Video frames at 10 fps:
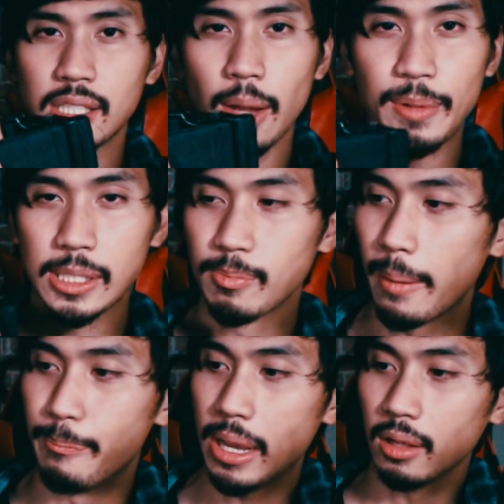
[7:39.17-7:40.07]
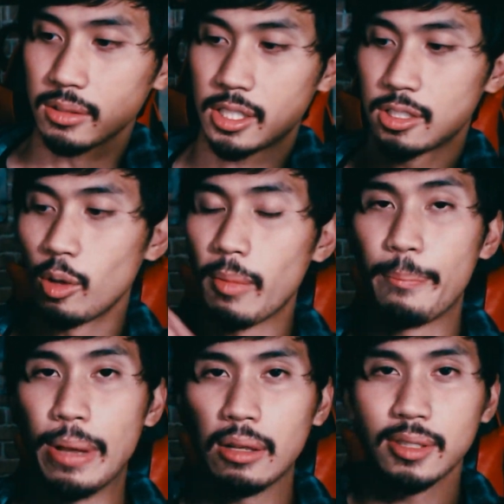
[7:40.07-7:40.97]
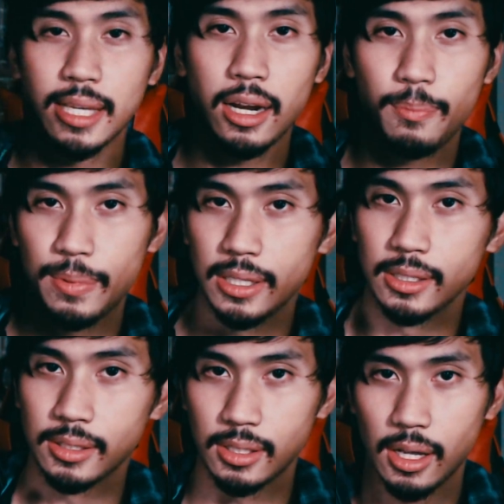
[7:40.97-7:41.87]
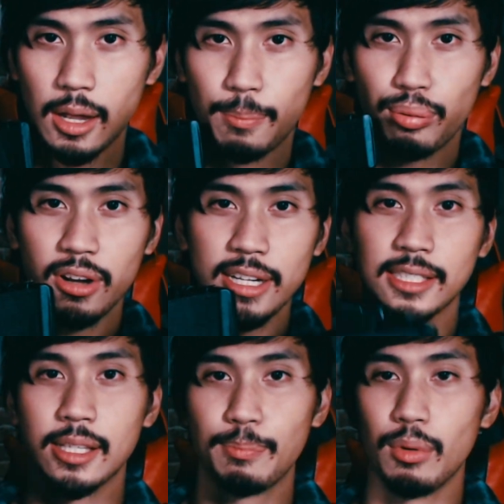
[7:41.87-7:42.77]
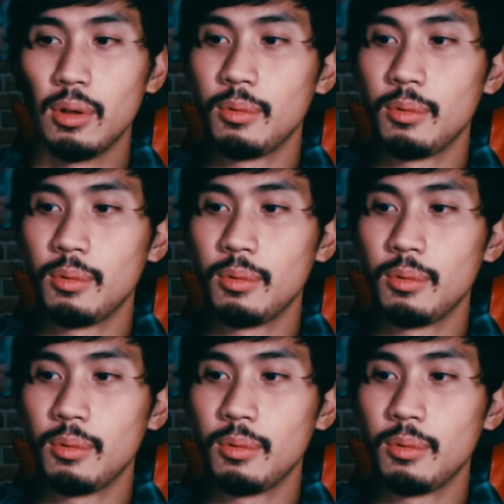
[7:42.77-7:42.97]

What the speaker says: up is my belt. So my belt setup is pretty simple.